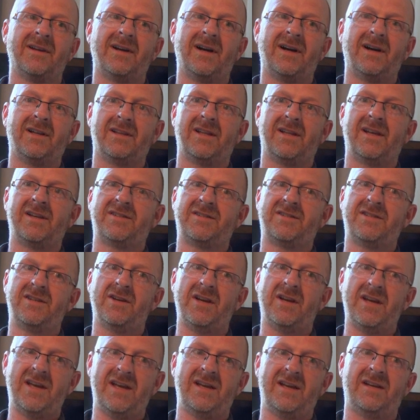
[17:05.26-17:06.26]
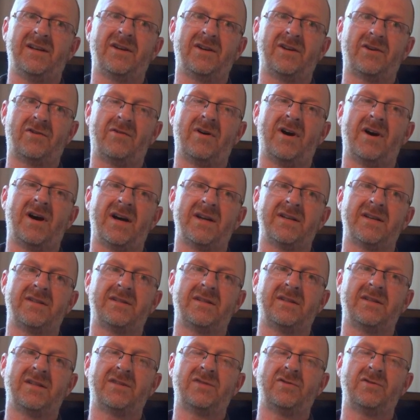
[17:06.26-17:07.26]
unless you're in Christ,
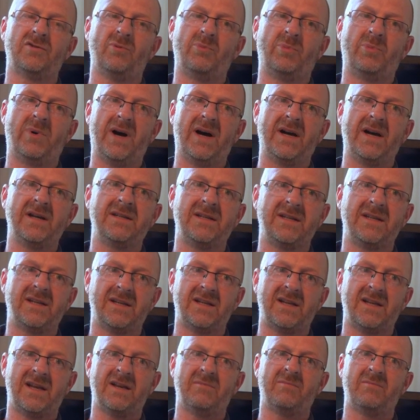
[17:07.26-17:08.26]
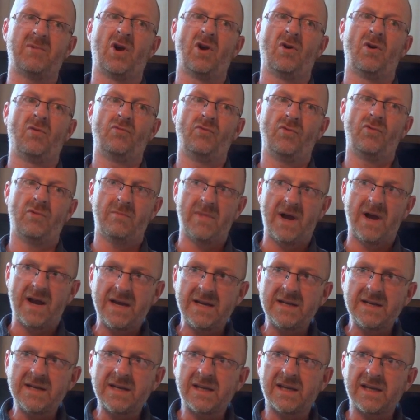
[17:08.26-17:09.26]
unless you're abiding in Him,
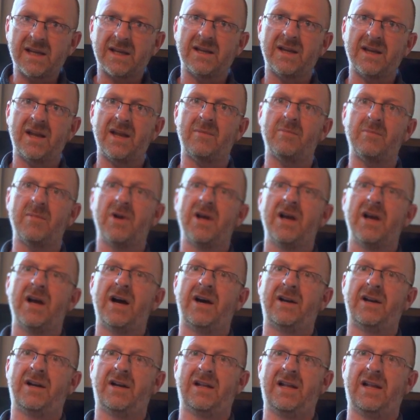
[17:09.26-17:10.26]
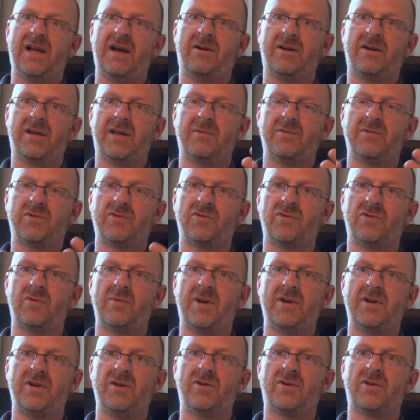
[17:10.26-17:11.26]
remaining in Him, yeah. and allowing Him to
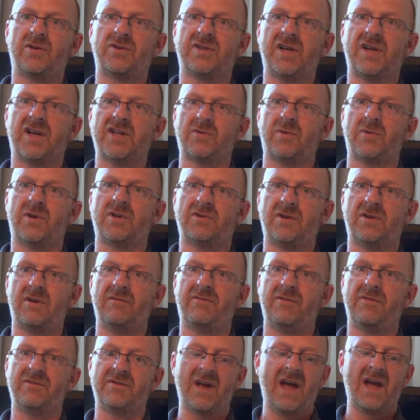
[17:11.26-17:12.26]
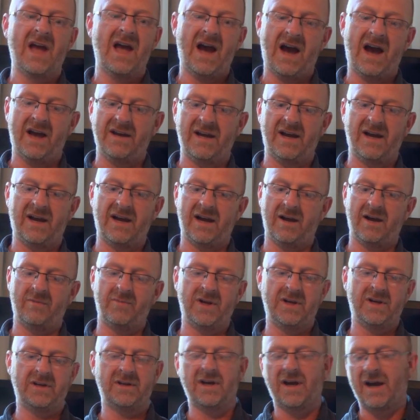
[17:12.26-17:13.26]
remain in you, because that's where our strength is. And I, I
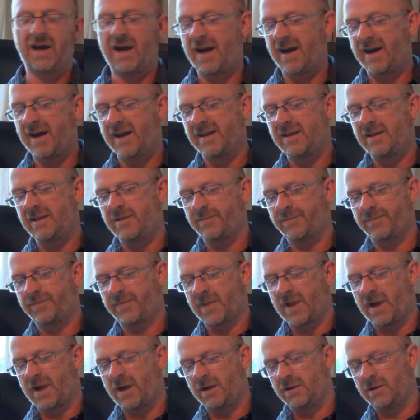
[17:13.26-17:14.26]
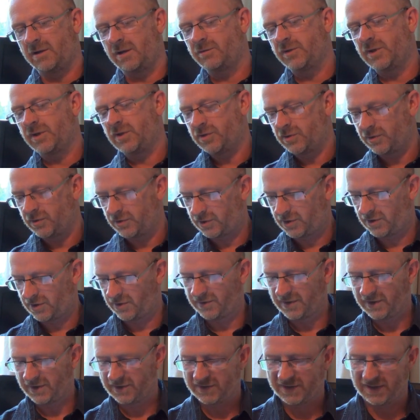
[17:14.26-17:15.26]
mean, I I'll only touch
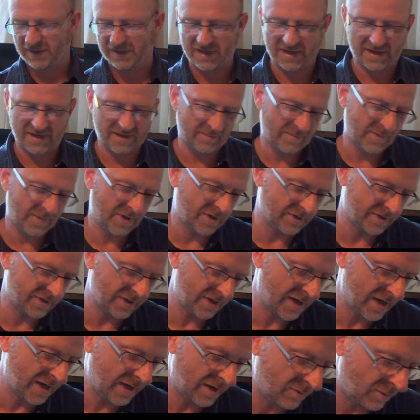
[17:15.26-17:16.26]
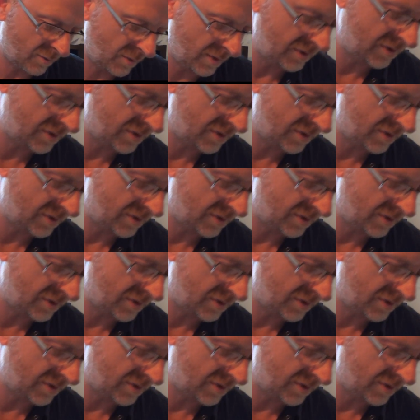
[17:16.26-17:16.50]
on this tonight because I can't. We